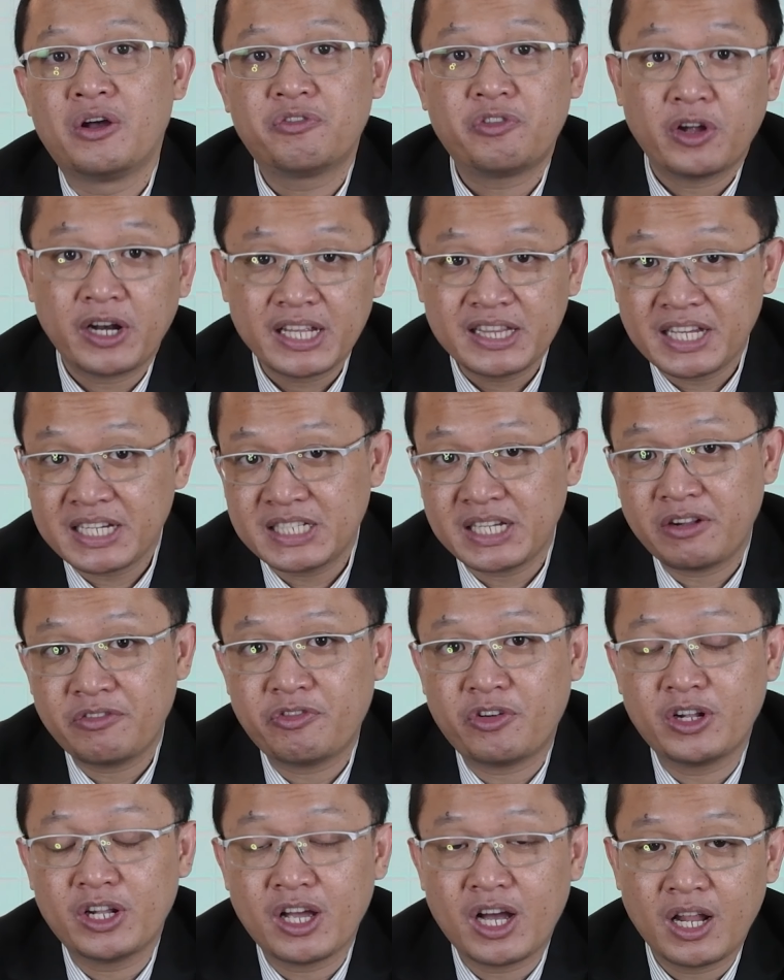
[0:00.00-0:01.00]
Phonetics
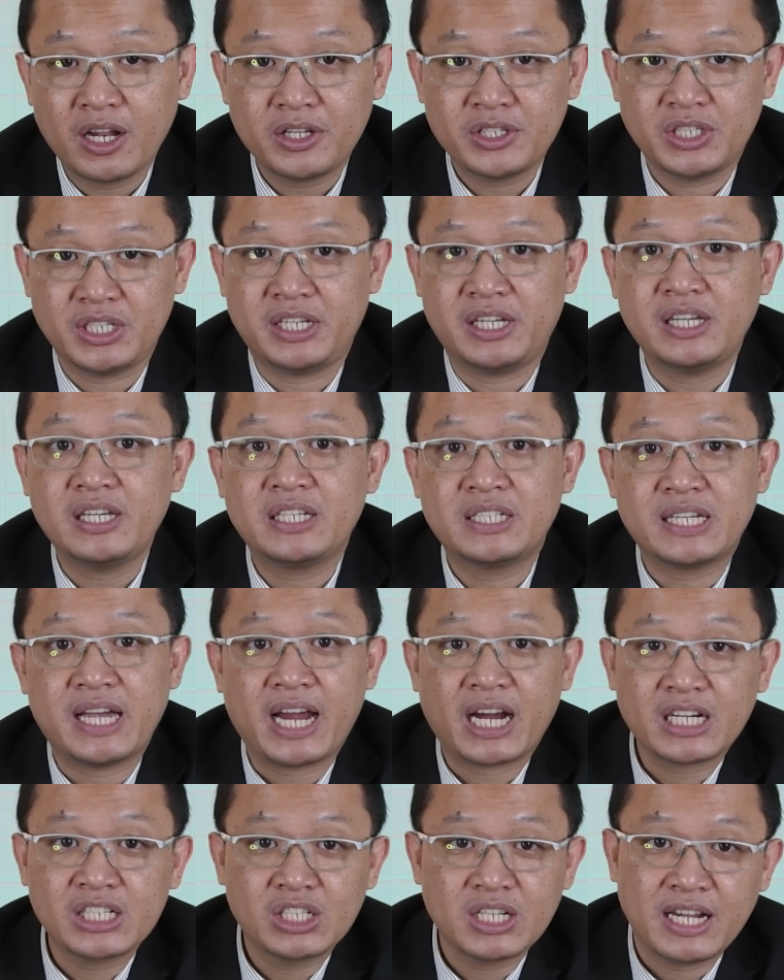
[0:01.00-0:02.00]
and phonology is
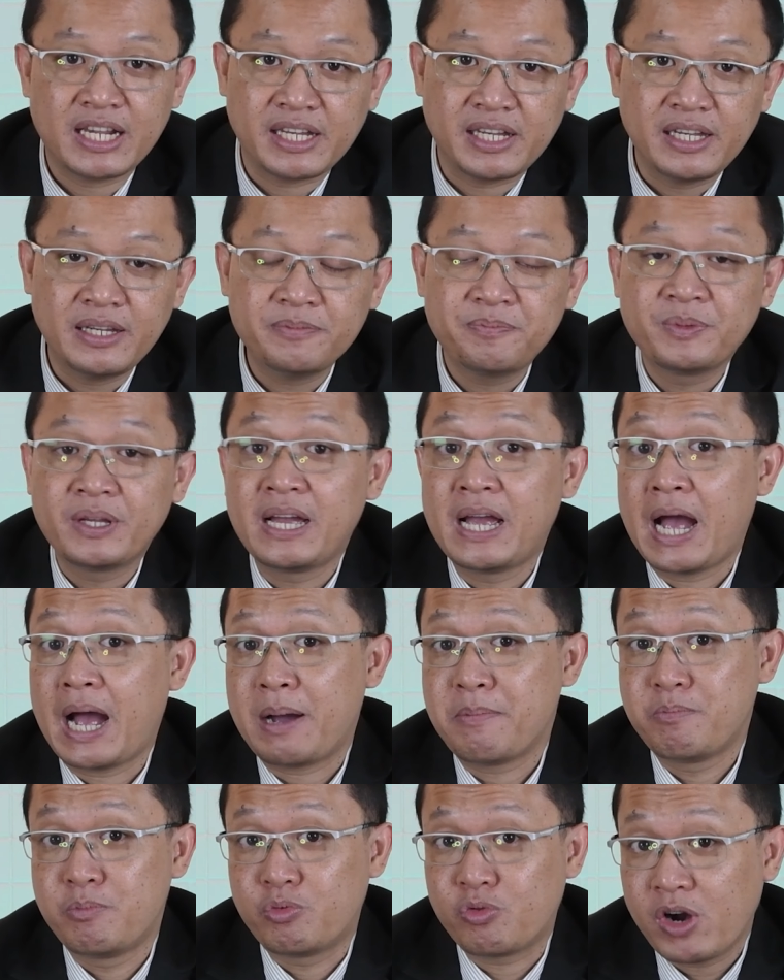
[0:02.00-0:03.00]
actually
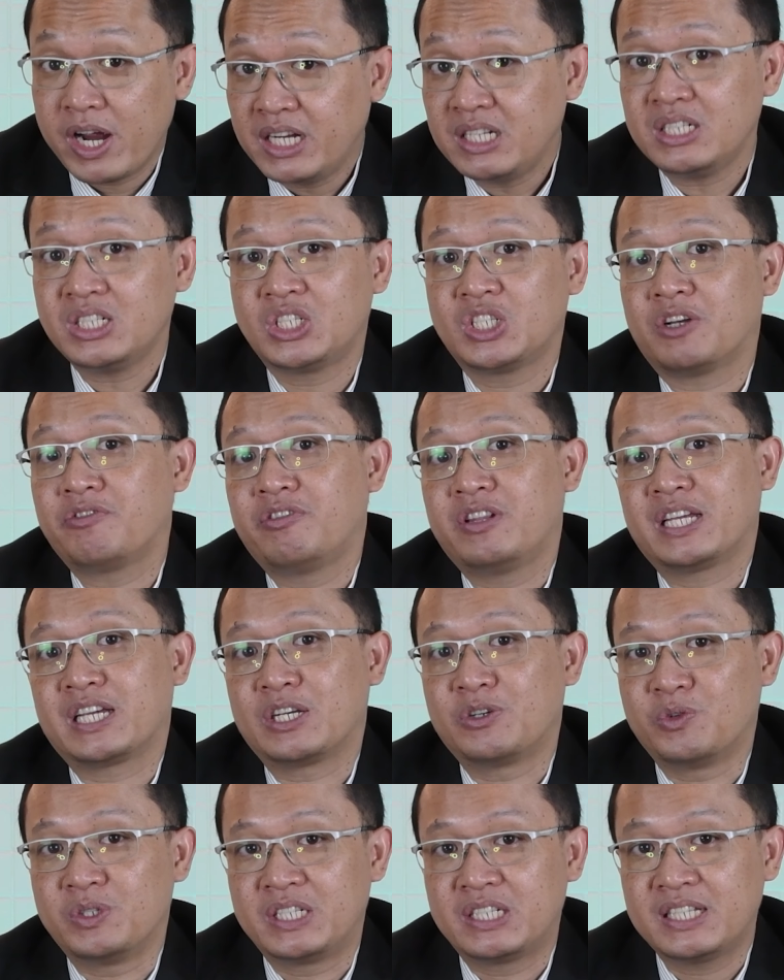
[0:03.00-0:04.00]
a branch of
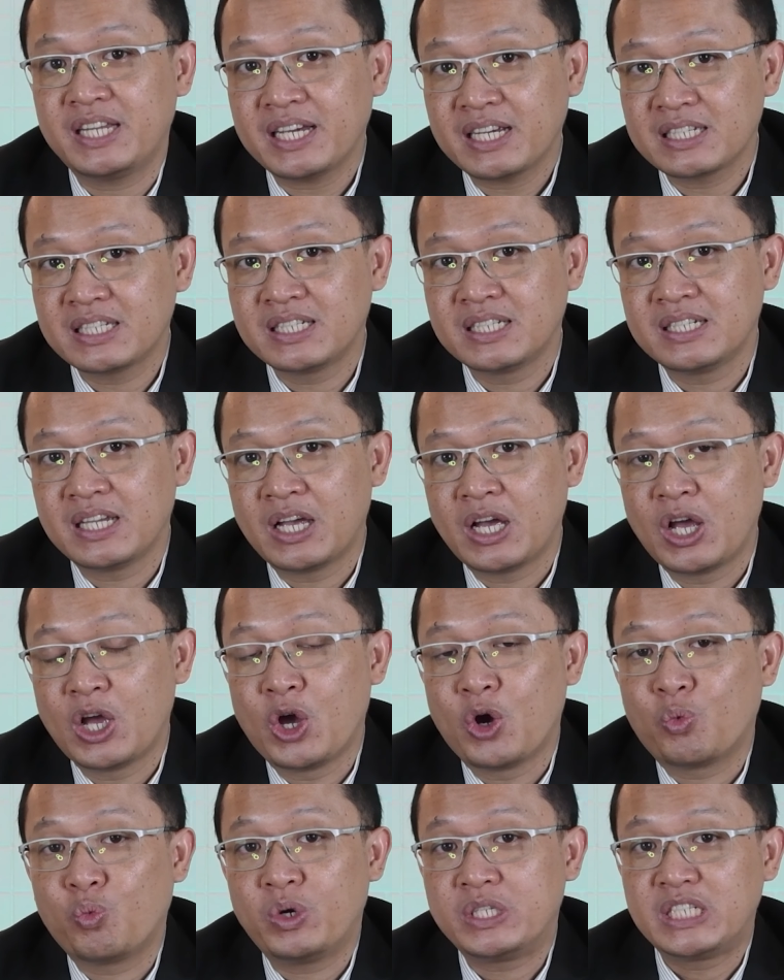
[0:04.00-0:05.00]
linguistics
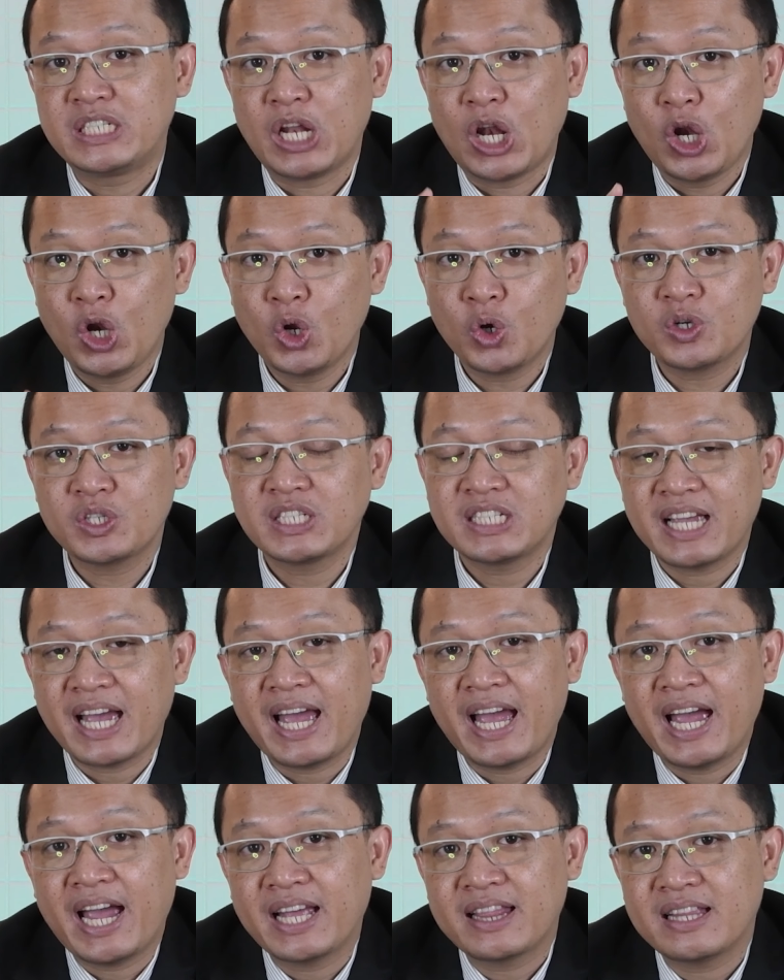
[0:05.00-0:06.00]
which looks
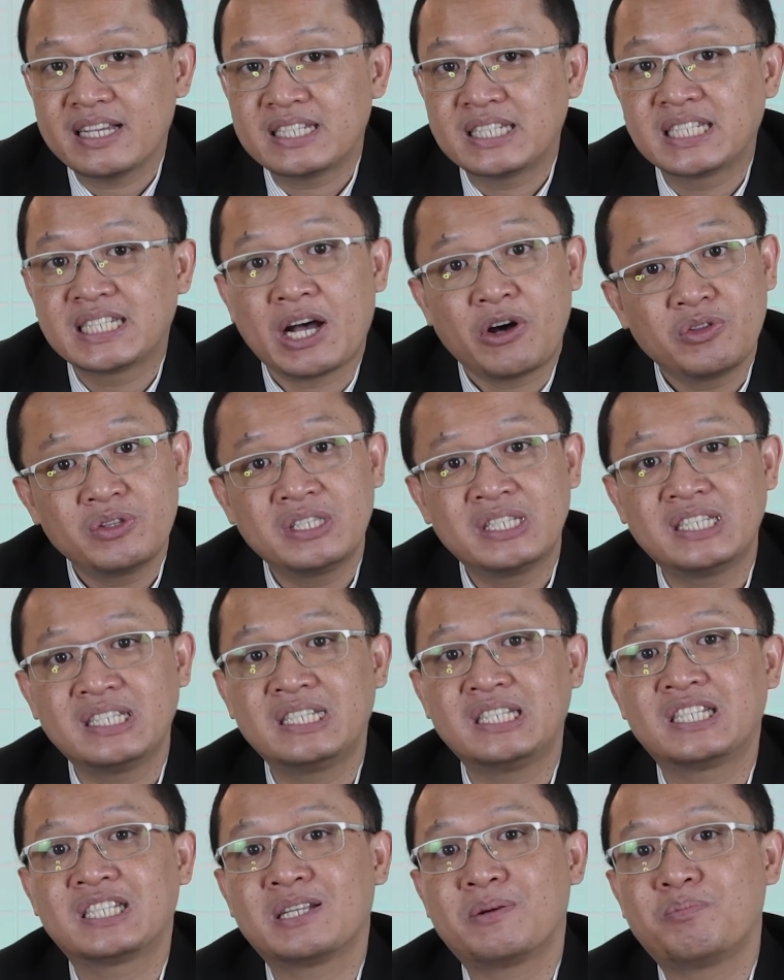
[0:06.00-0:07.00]
at sound
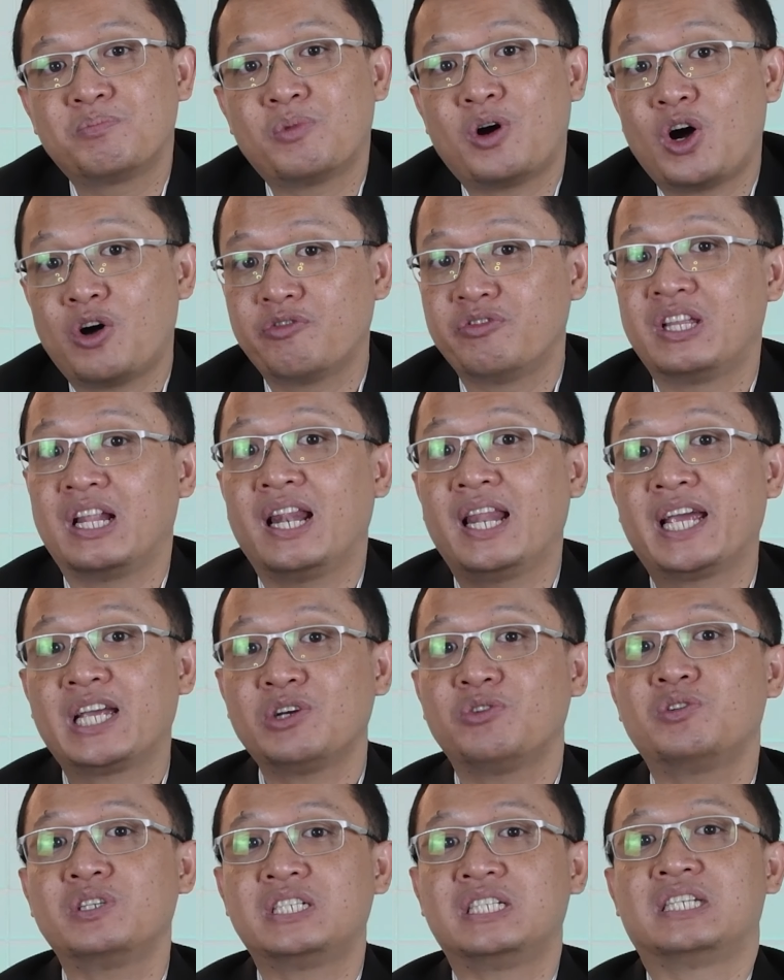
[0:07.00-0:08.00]
system of the
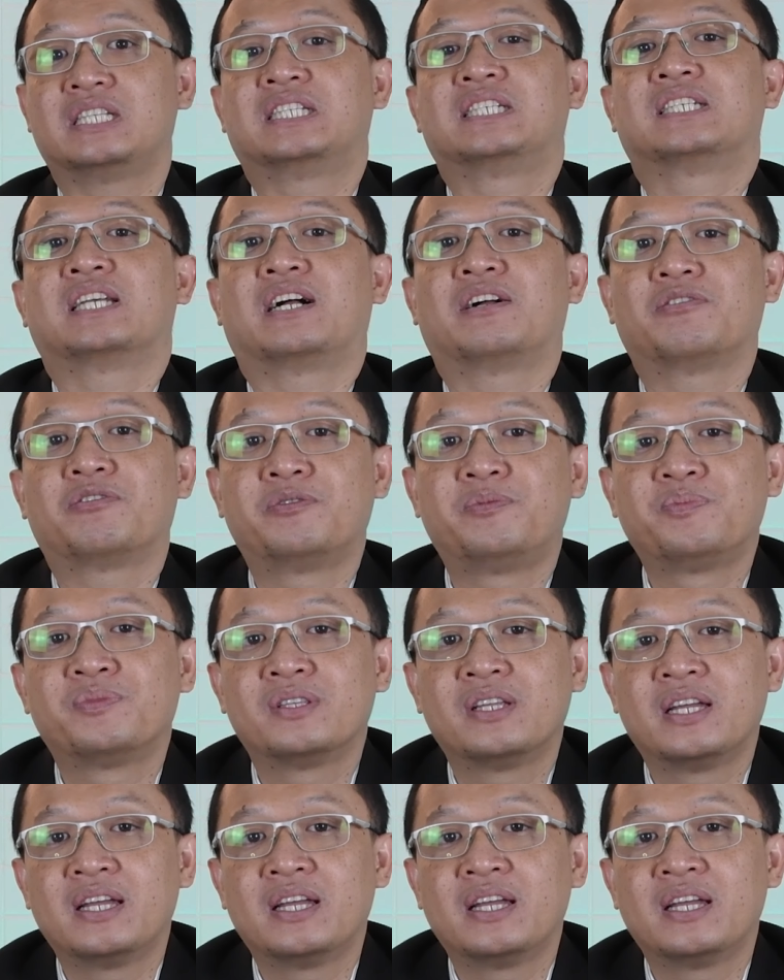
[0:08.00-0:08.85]
language itself.